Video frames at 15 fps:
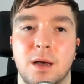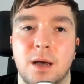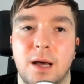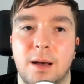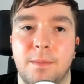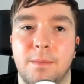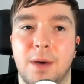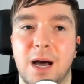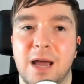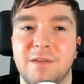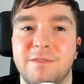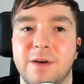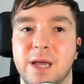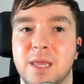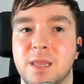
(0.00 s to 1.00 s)
Um, I
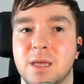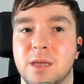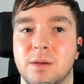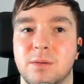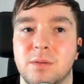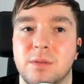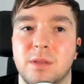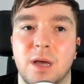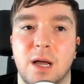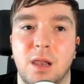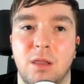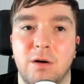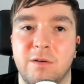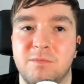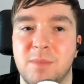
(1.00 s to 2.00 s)
find that a
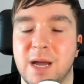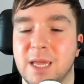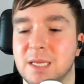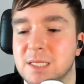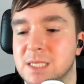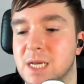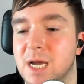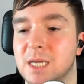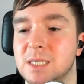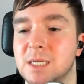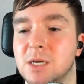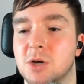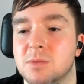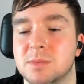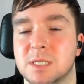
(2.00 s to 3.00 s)
lot of my
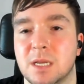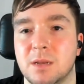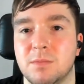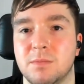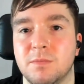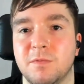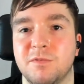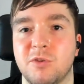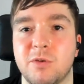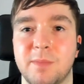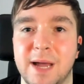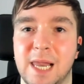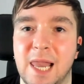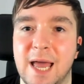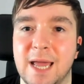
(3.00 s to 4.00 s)
anxiety comes in through
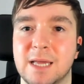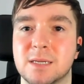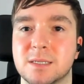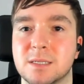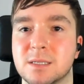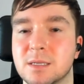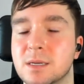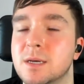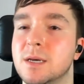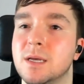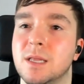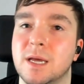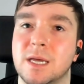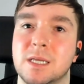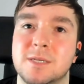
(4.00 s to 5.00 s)
my legs.
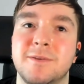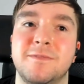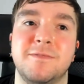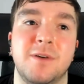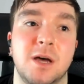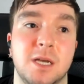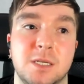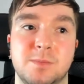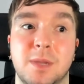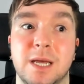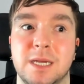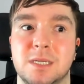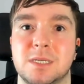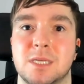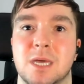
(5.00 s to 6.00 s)
Like it's the first
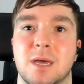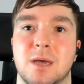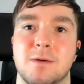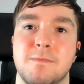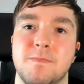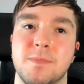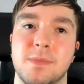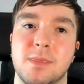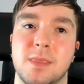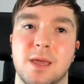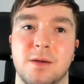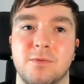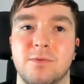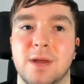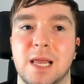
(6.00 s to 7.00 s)
place that
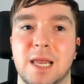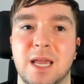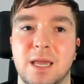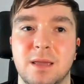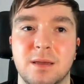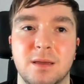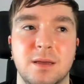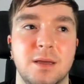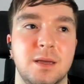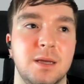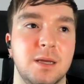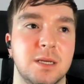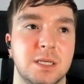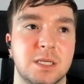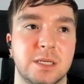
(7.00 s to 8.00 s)
that really
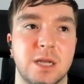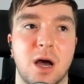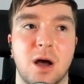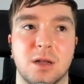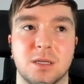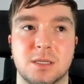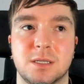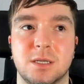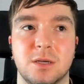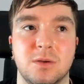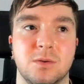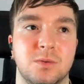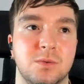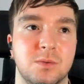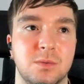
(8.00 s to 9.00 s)
starts
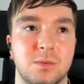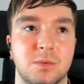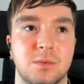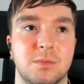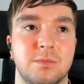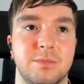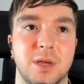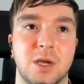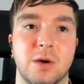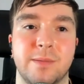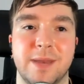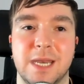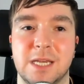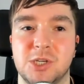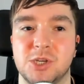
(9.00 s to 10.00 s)
to become
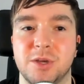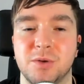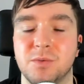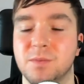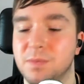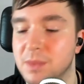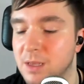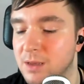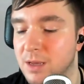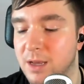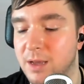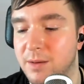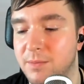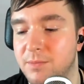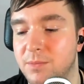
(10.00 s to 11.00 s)
an issue
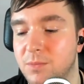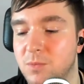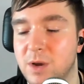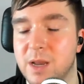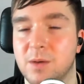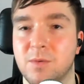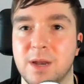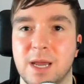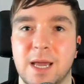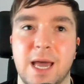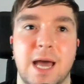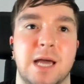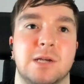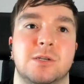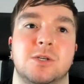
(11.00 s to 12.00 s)
um, when I when I
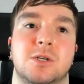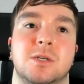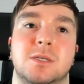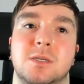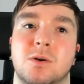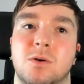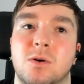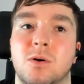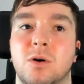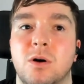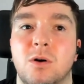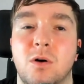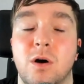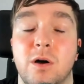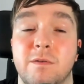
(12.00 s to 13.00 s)
get anxious or,
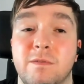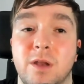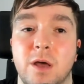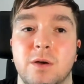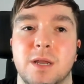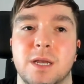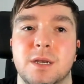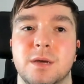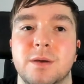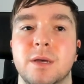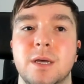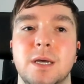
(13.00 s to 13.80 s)
or overloaded.